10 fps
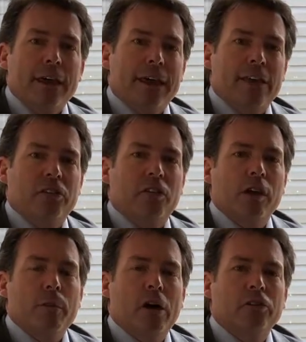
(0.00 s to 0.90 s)
is the
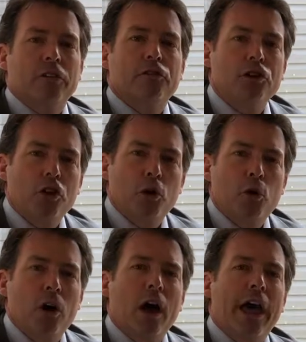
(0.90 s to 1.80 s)
amount of
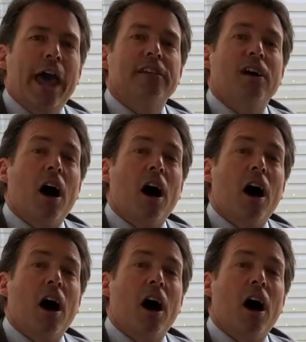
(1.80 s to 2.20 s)
new and